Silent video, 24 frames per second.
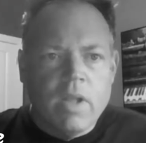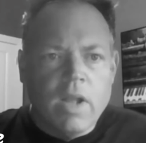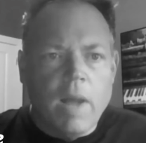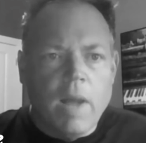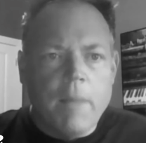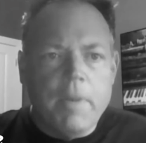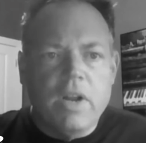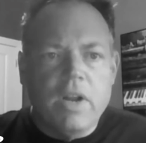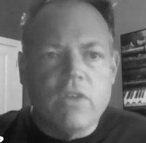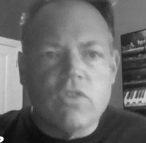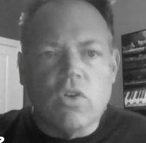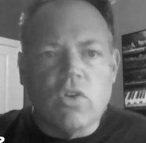
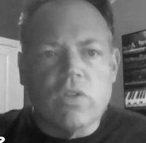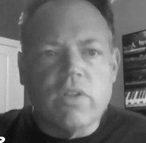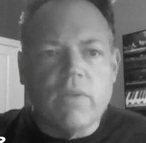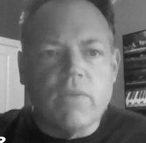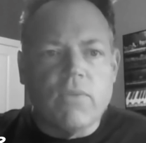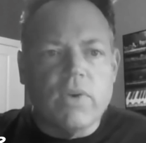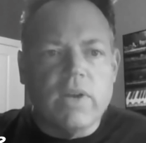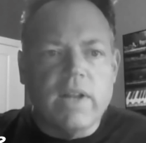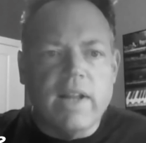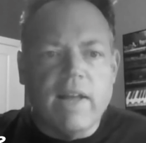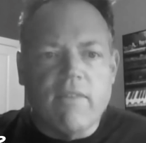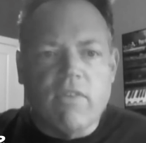there's all
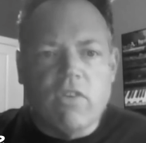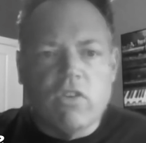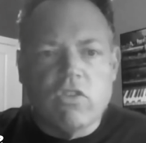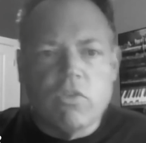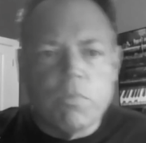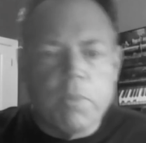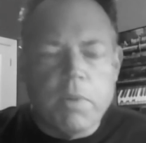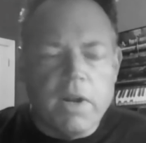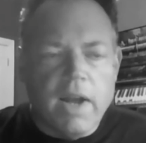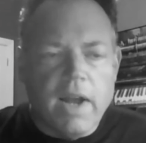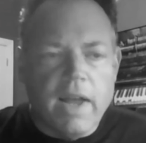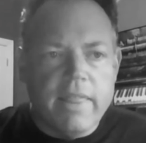different levels,
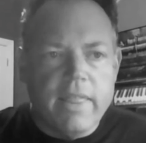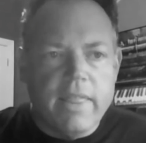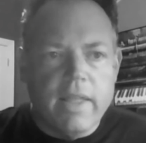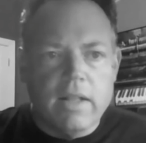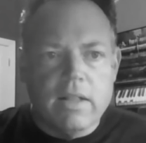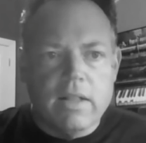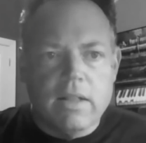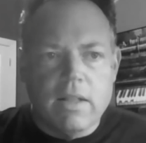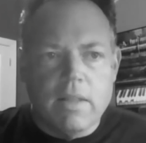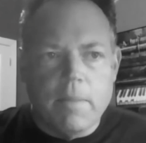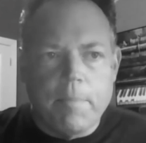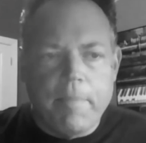but I think
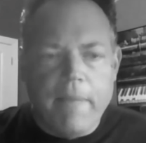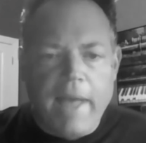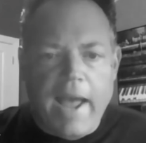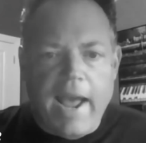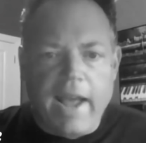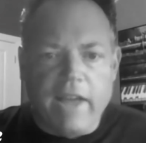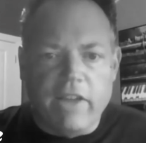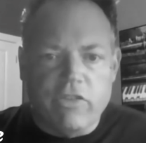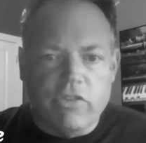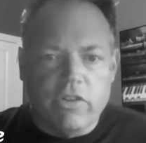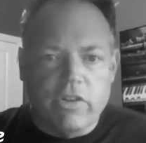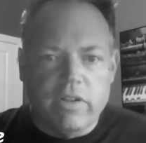the
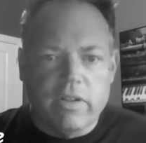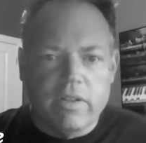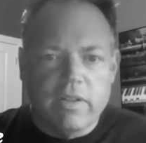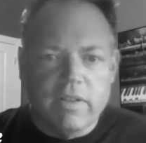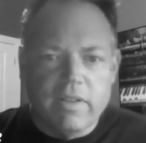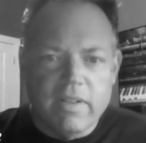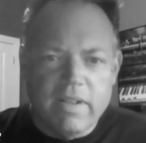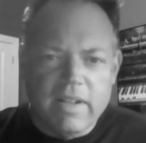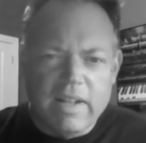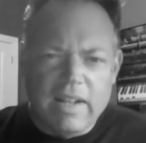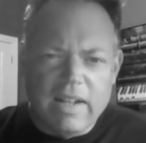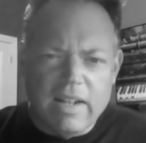passion,
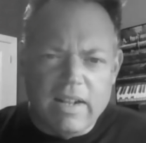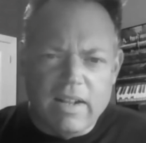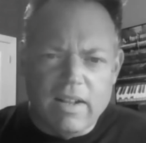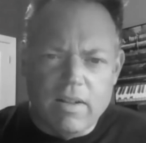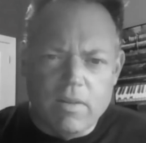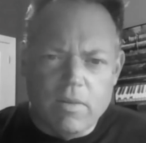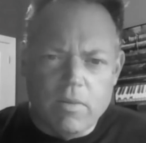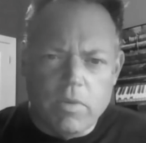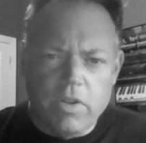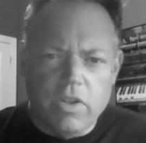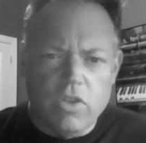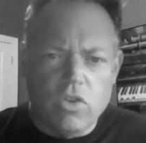when you
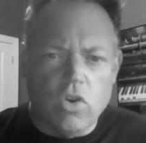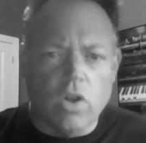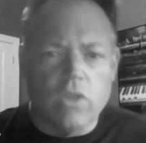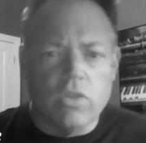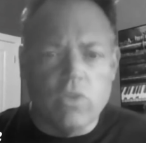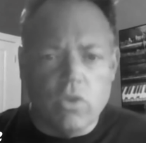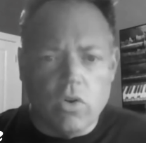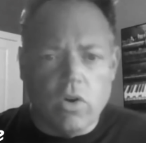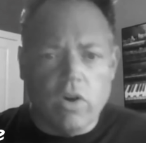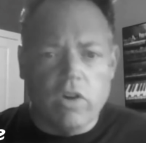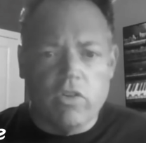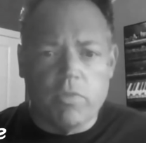talk to an
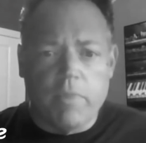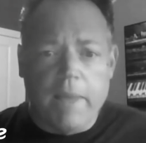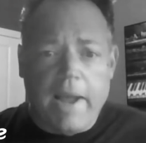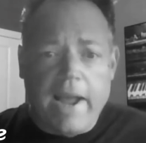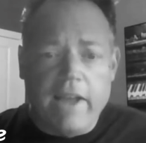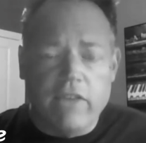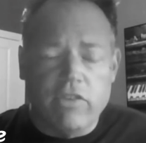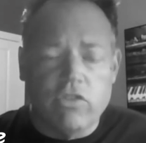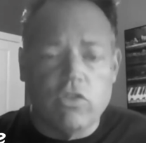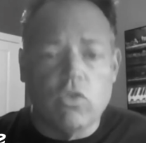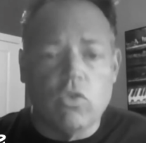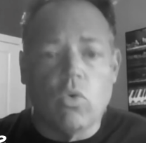artist's
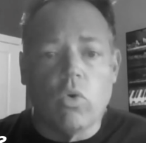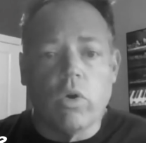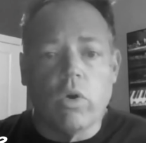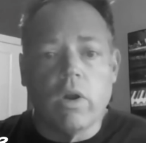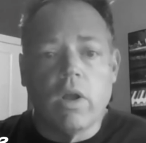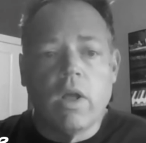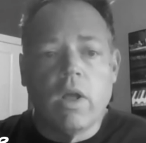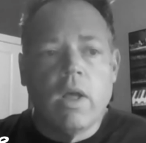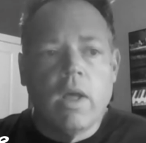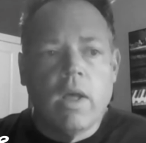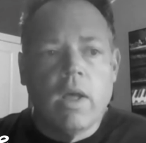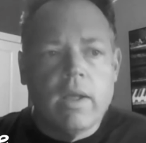passion, or
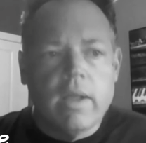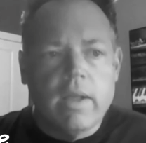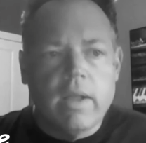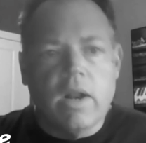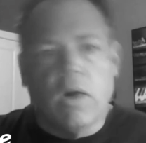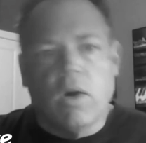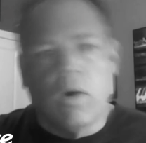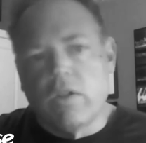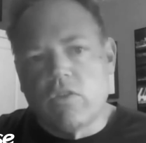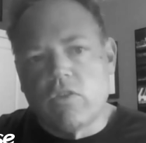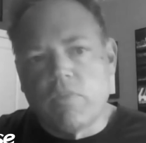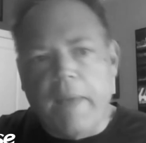
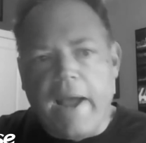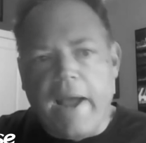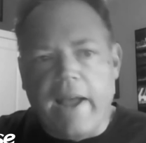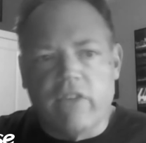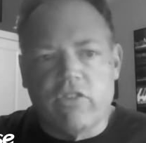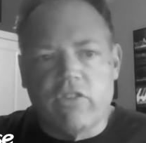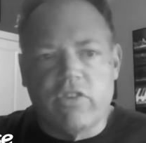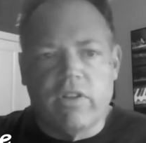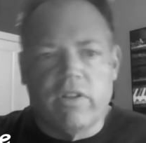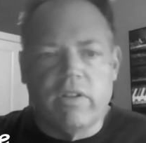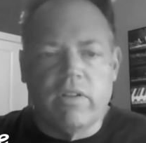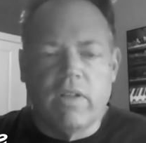it's
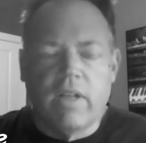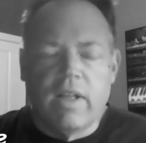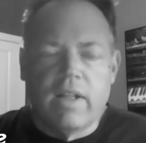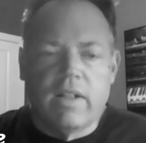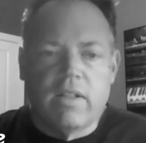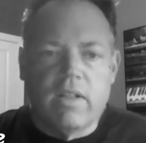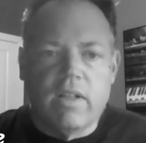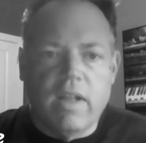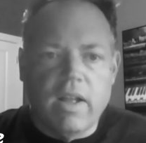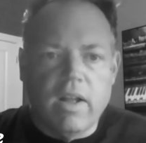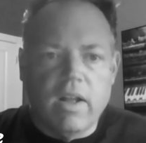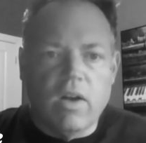passion,
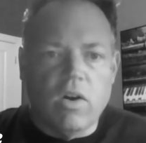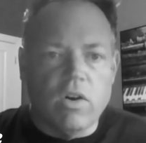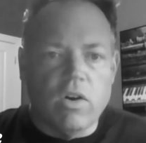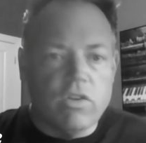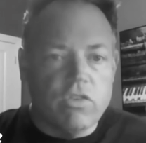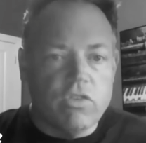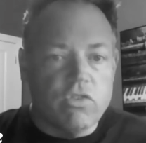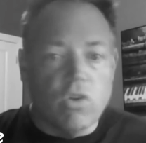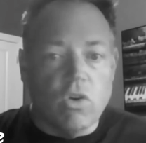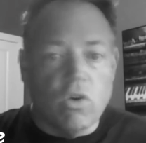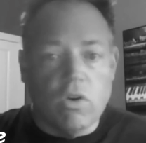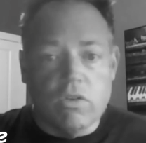or the
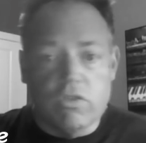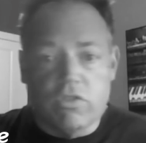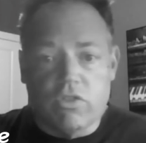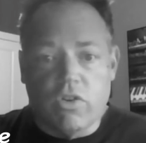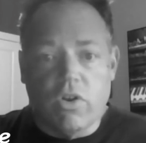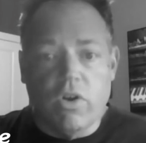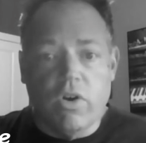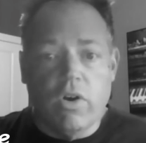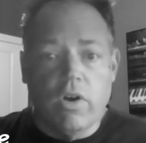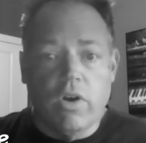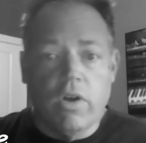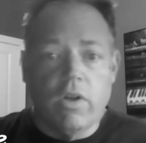song's
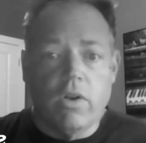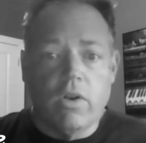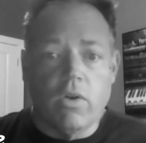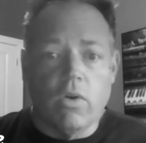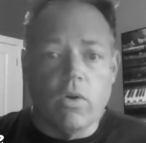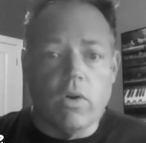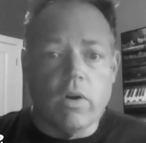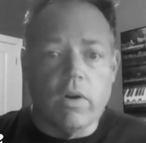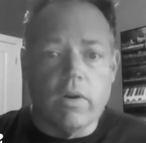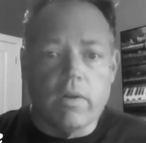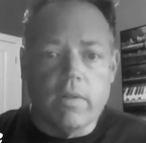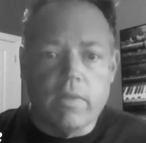good,
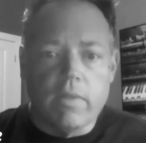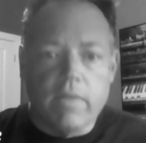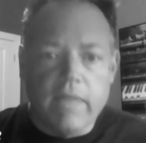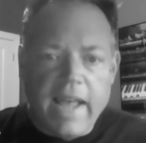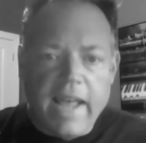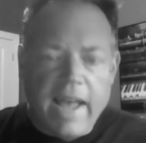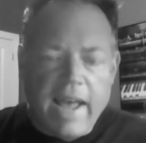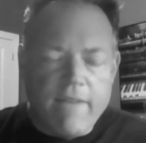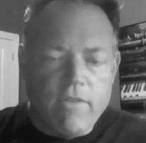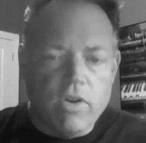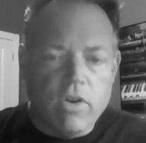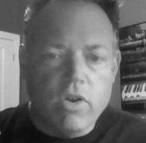or
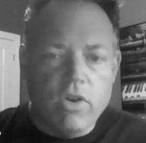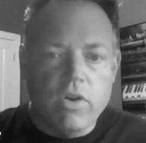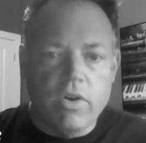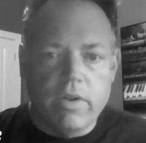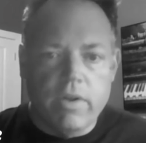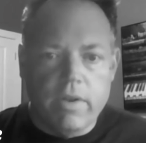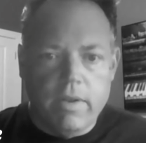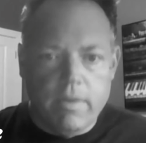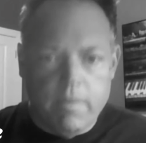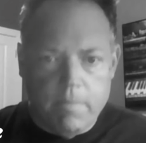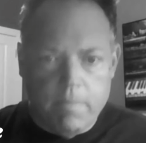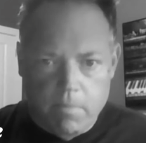they have a
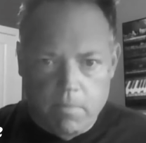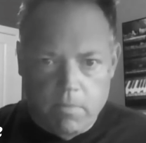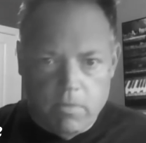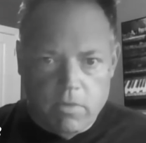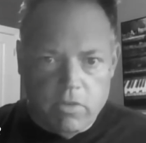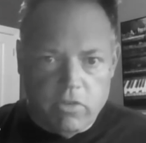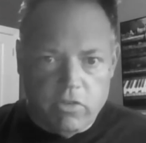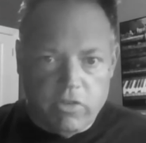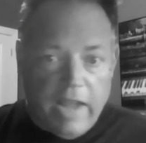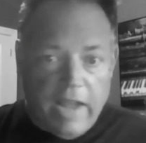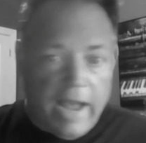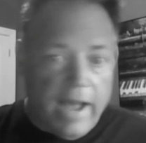good
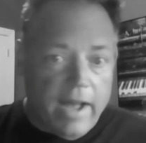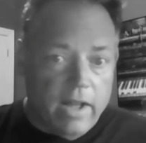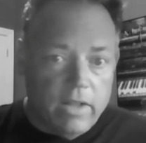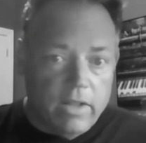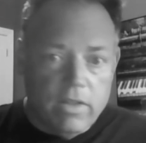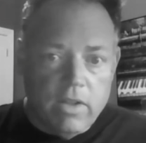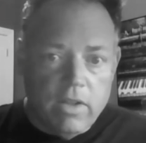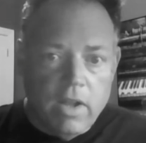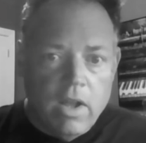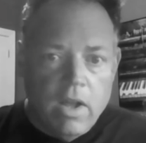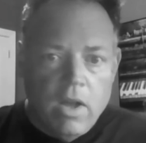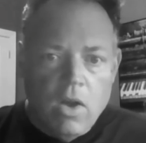
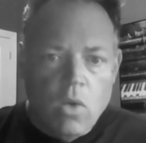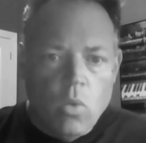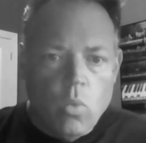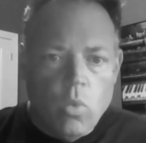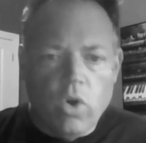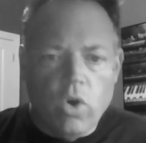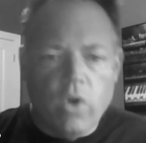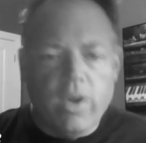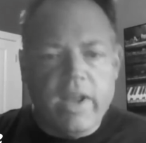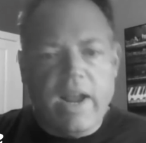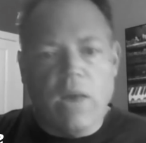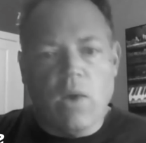sound.
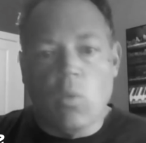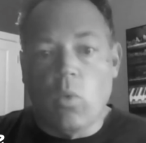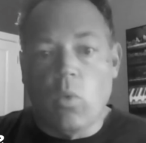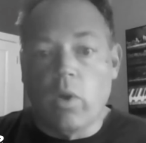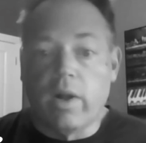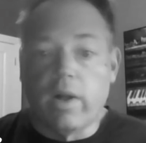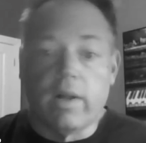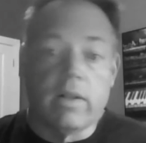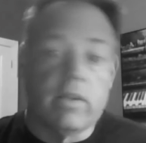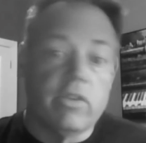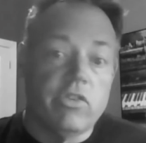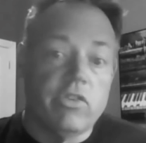We don't care
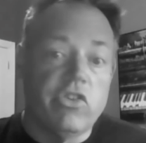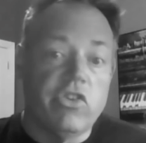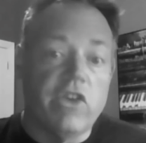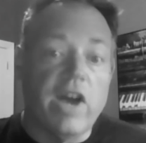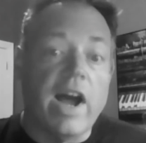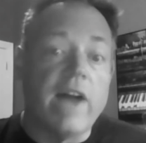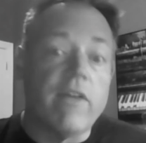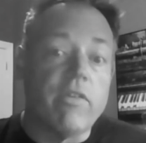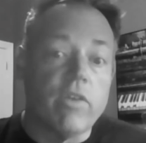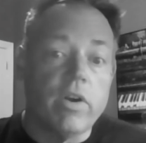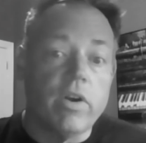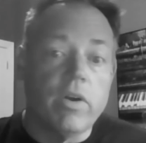what
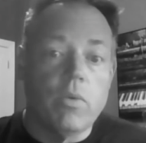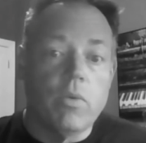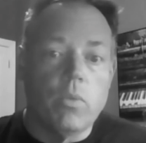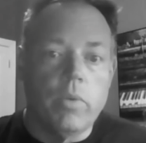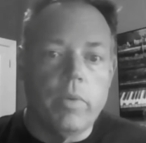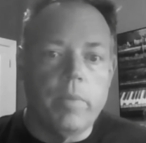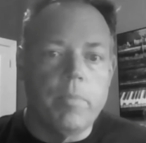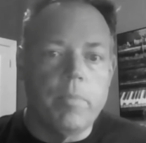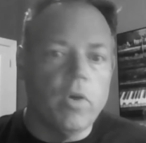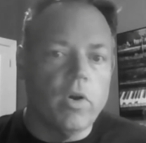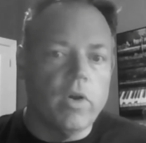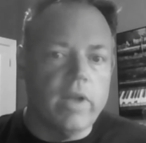genre.
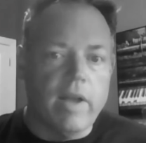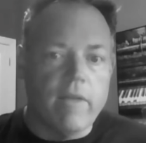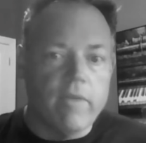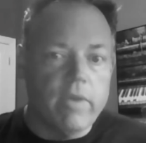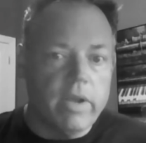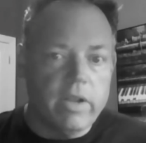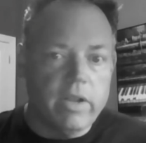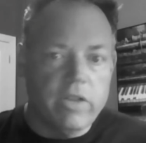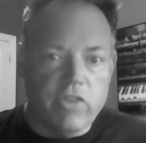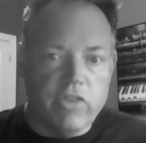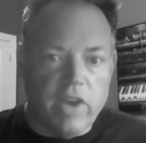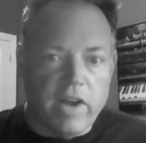We book
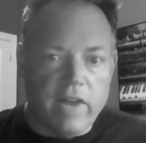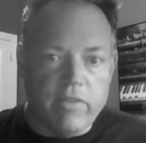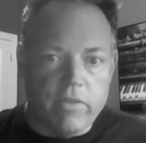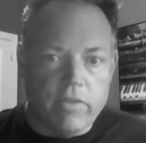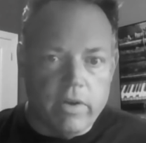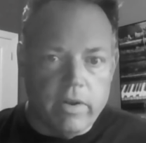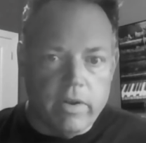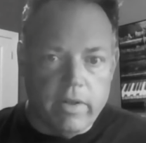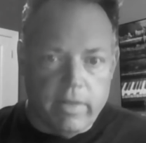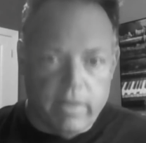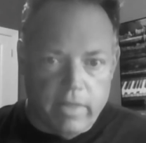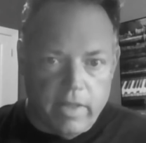every
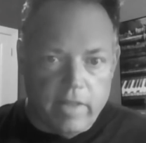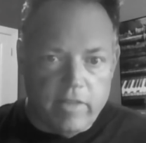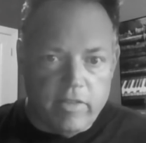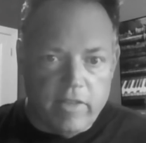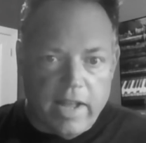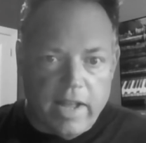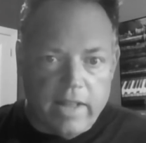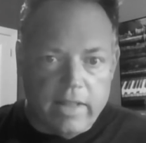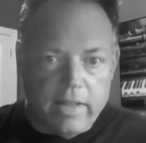genre that's out